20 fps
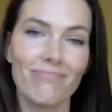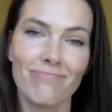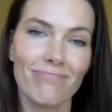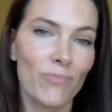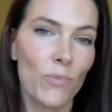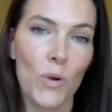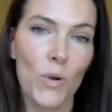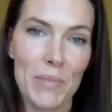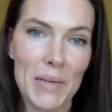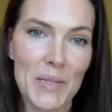
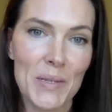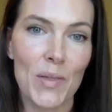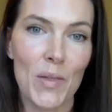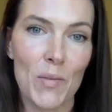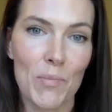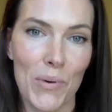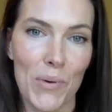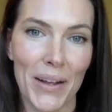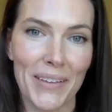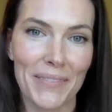we're missing the
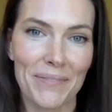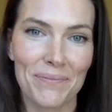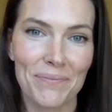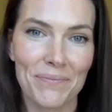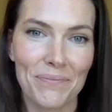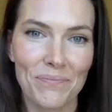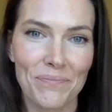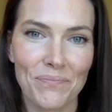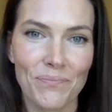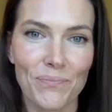point,
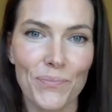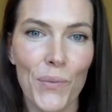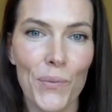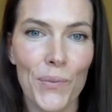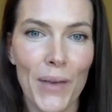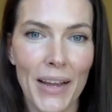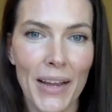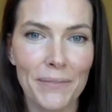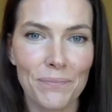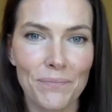
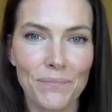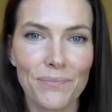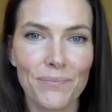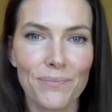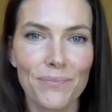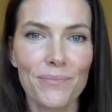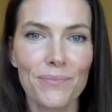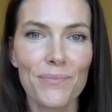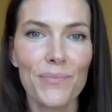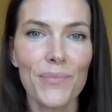right?
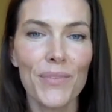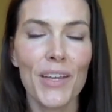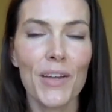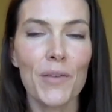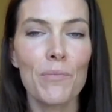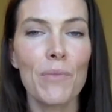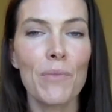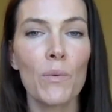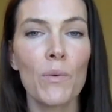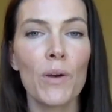
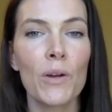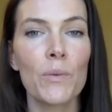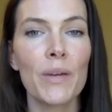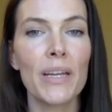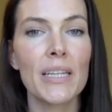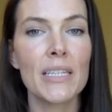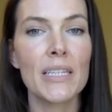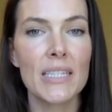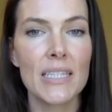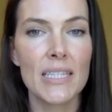But when we
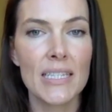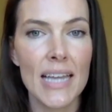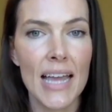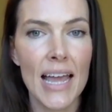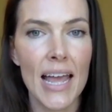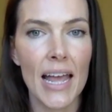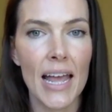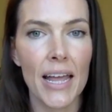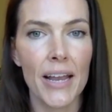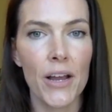
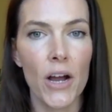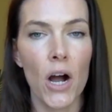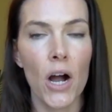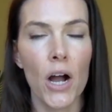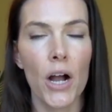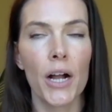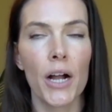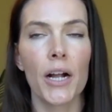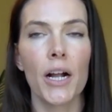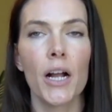instead
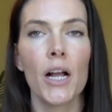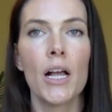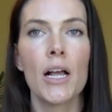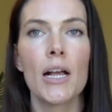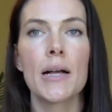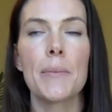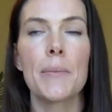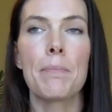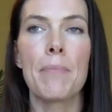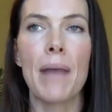are
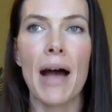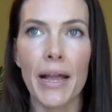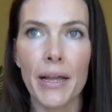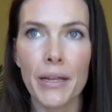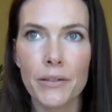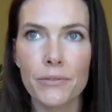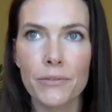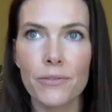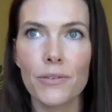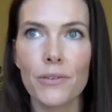
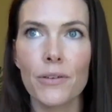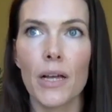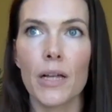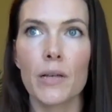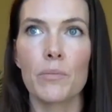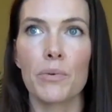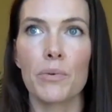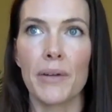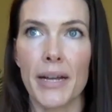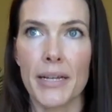mindful
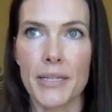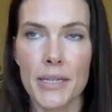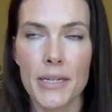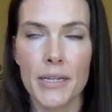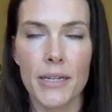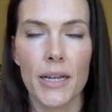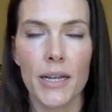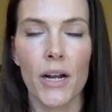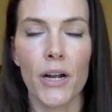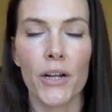and
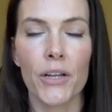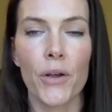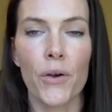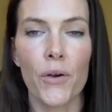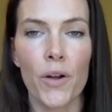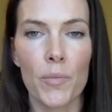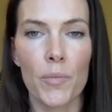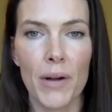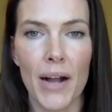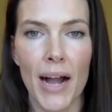present in our
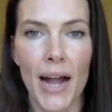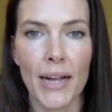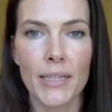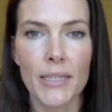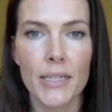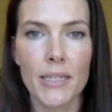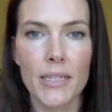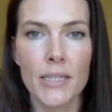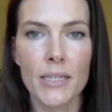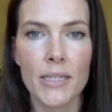yoga
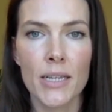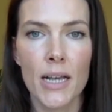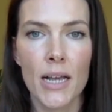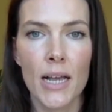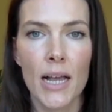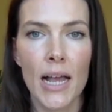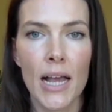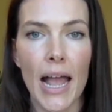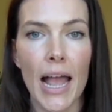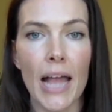practice
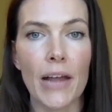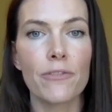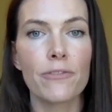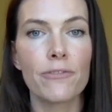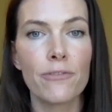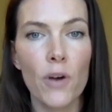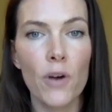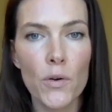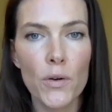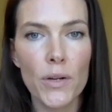and
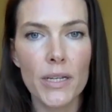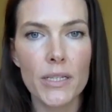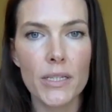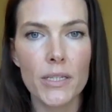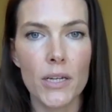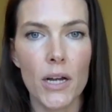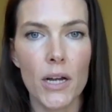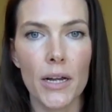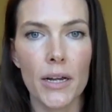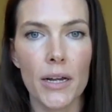focused
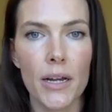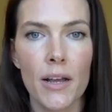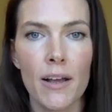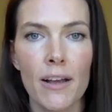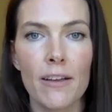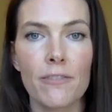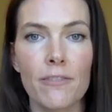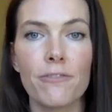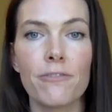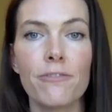on
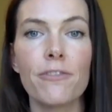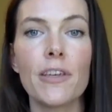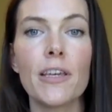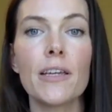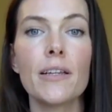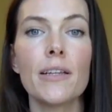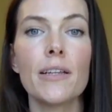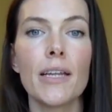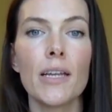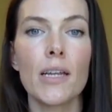
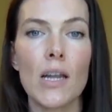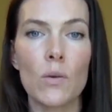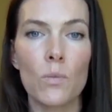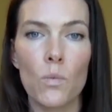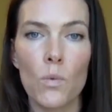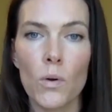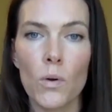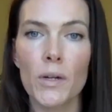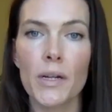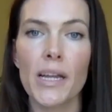feeling and
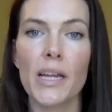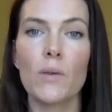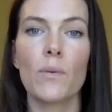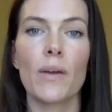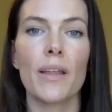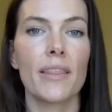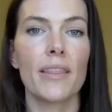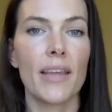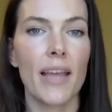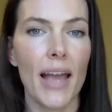working
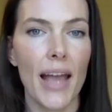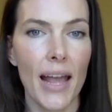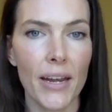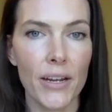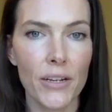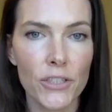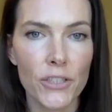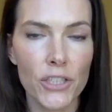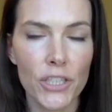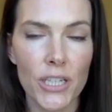with the
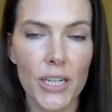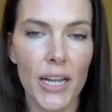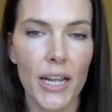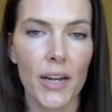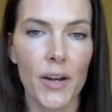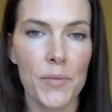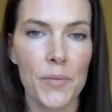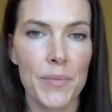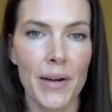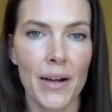energy in
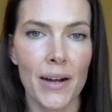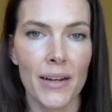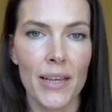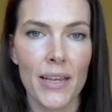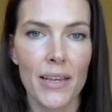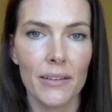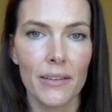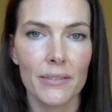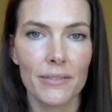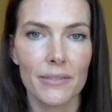our
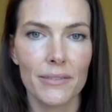body,